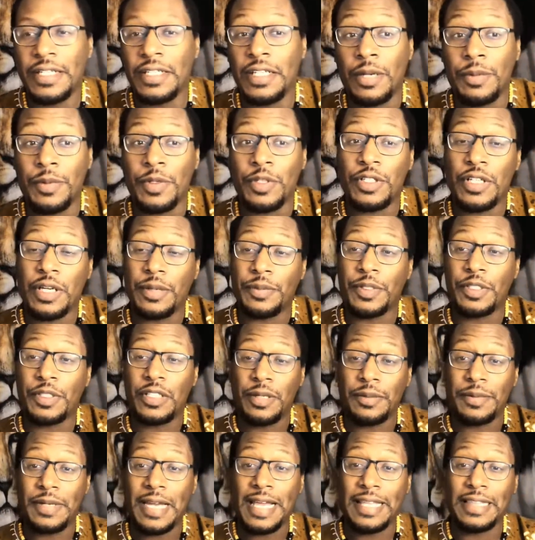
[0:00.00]

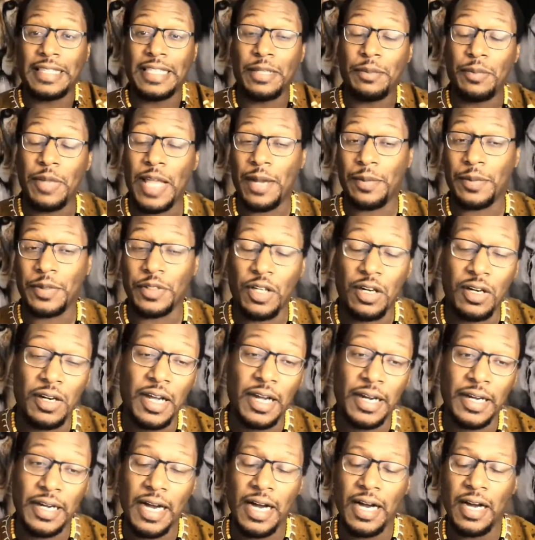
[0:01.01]

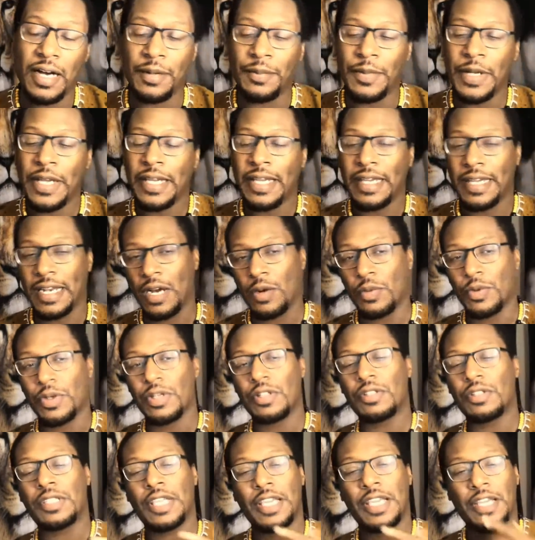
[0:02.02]
www.theblackbazaar.com. And I
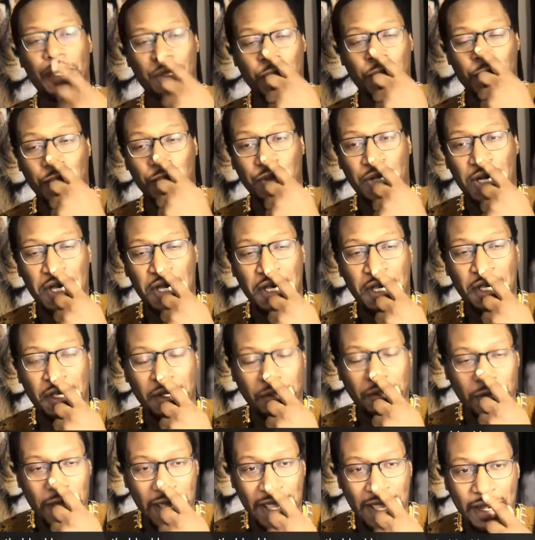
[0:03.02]
will tell you
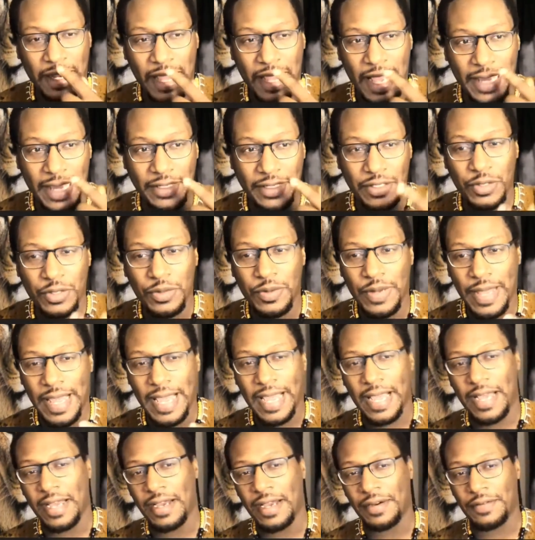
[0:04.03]
that
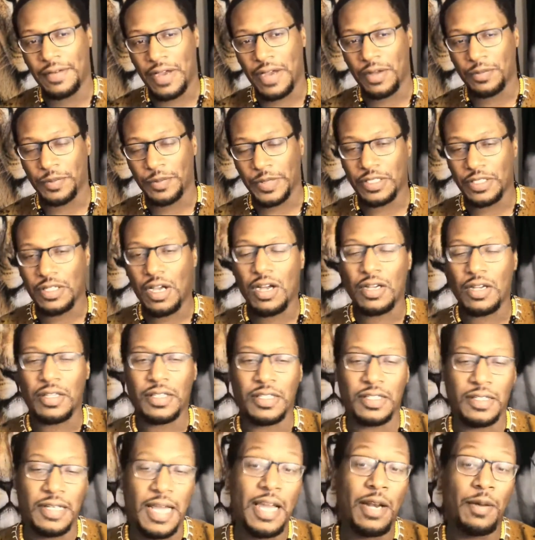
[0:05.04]
I'll be
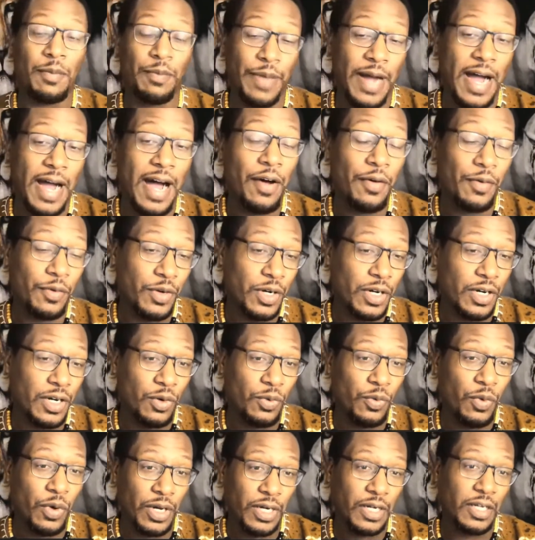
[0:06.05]
talking tonight about
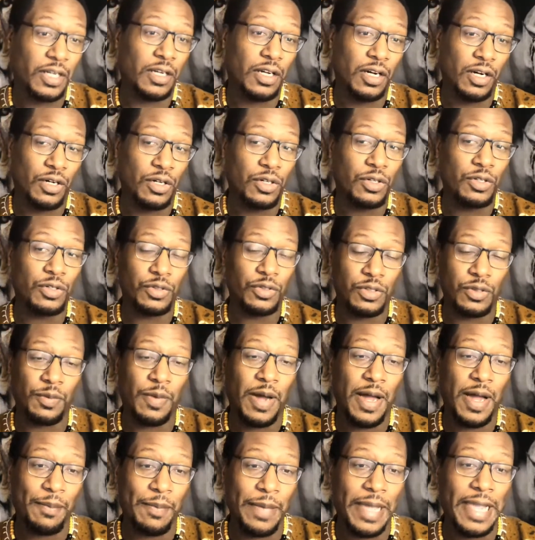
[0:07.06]
one of the goals,
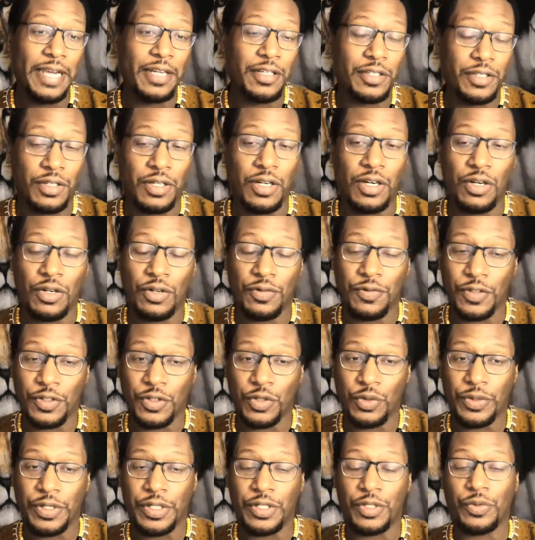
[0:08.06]
my major goal for
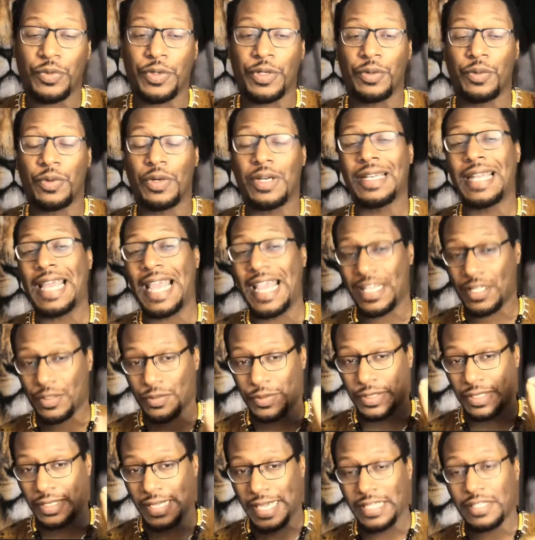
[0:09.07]
2021 as it
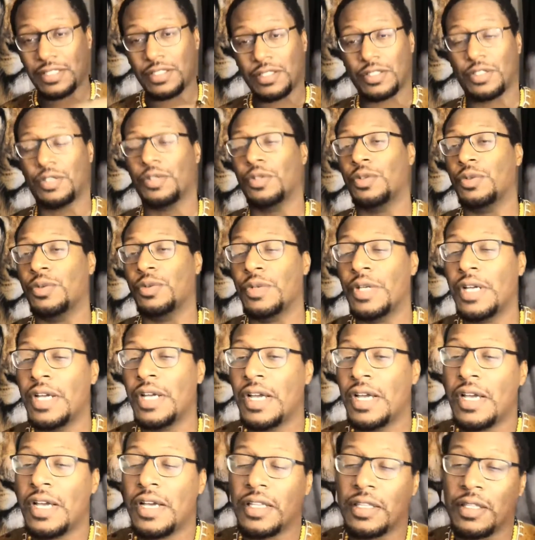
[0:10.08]
relates to
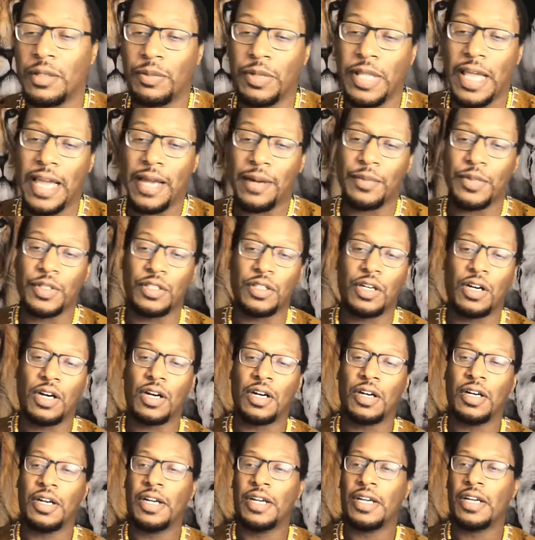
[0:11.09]
the Black
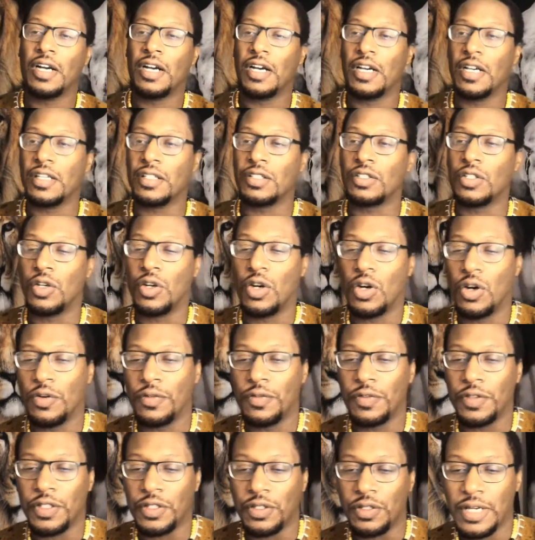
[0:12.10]
Bazaar. So
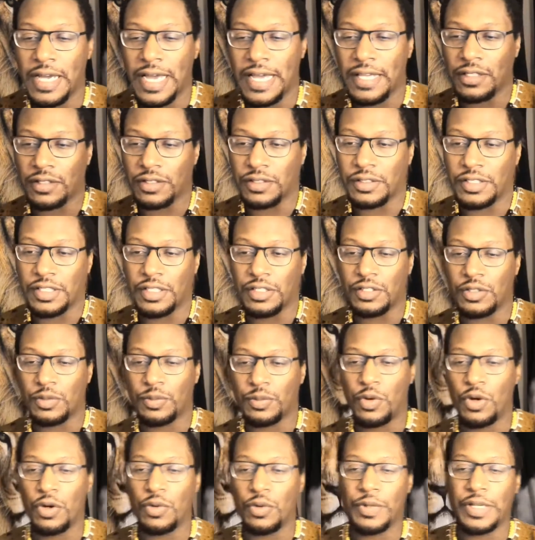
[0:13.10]
hopefully you guys will continue to
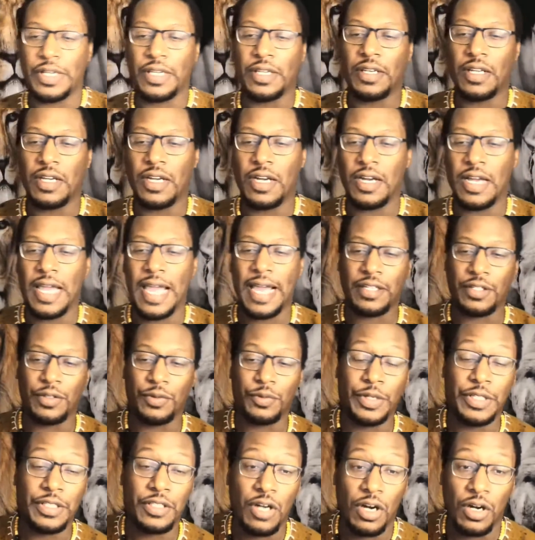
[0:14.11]
support. We can actually
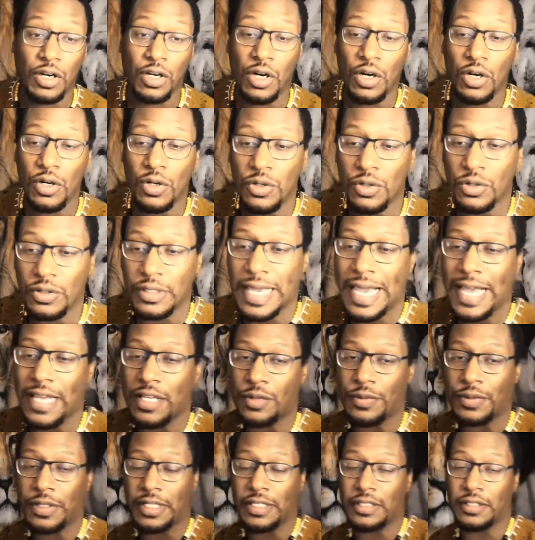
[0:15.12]
reach our goals
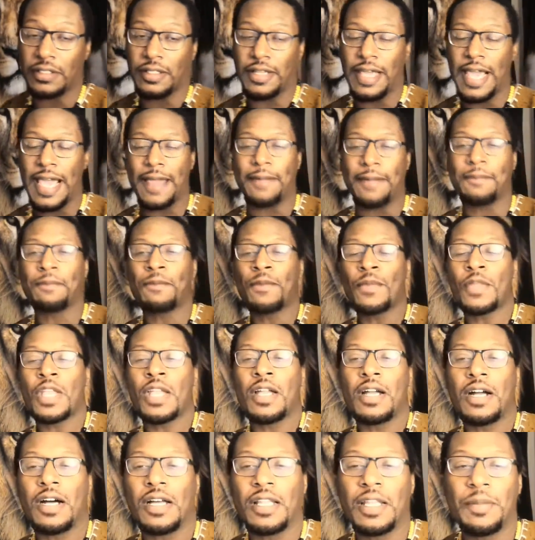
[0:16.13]
as it relates to that.
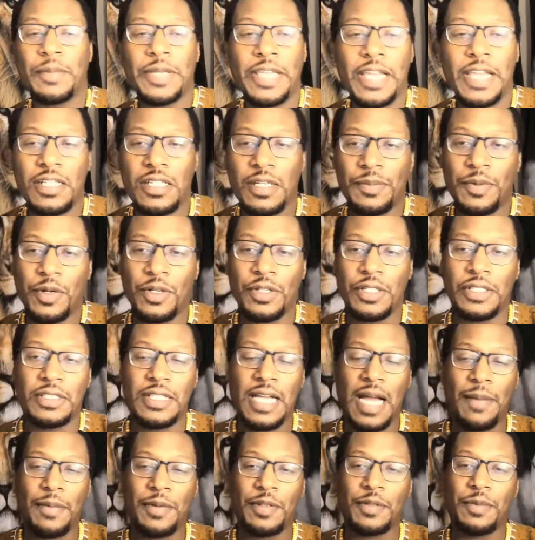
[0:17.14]
Let me catch up on these
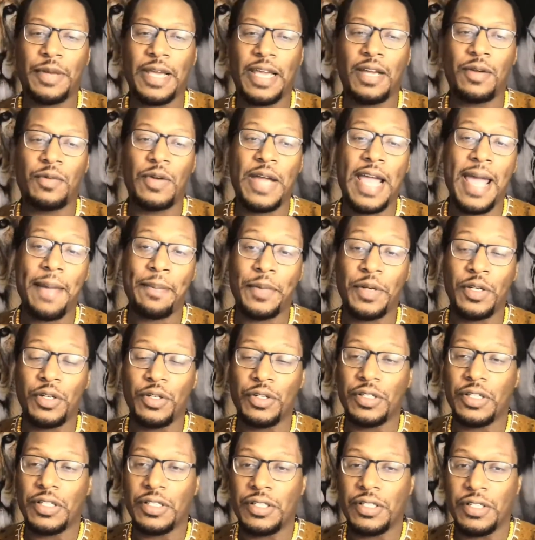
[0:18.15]
comments, man. Happy New
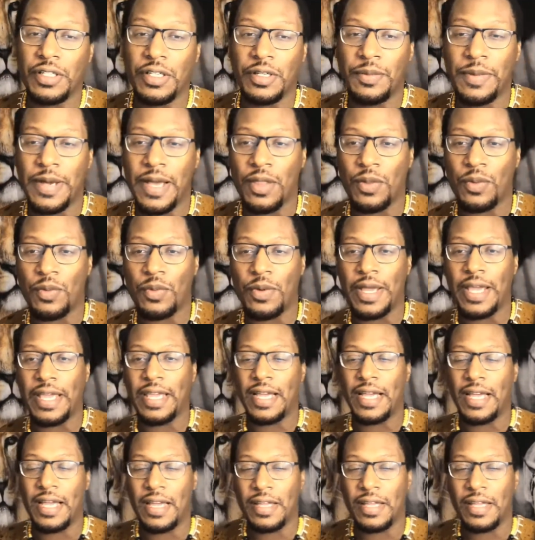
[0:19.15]
Year to you, by the way.